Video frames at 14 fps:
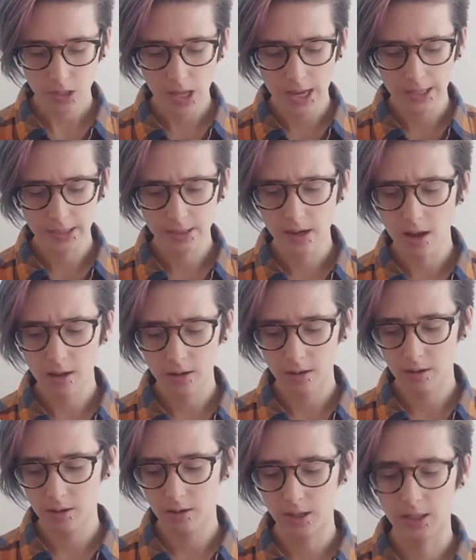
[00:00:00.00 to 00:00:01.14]
And it's
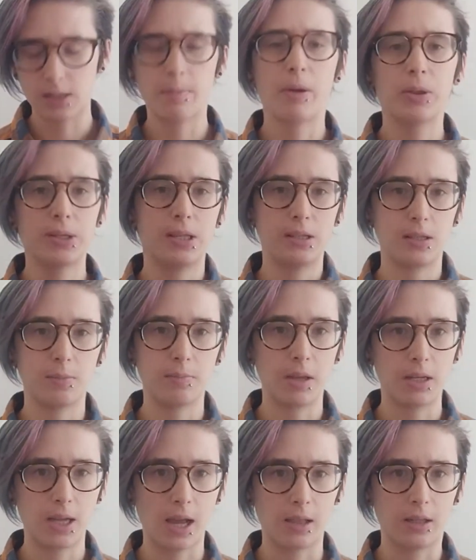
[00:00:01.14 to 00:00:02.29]
about the
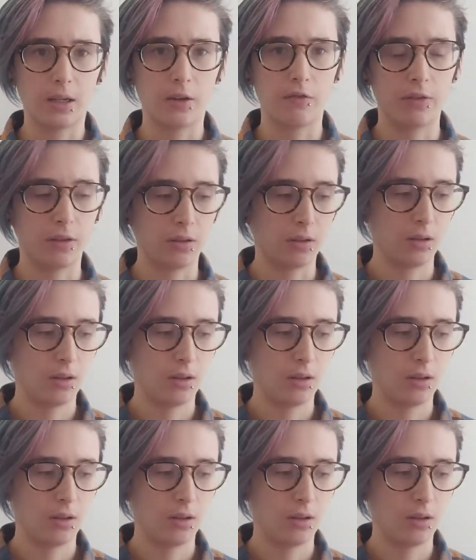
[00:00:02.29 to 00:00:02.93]
sentimentality of the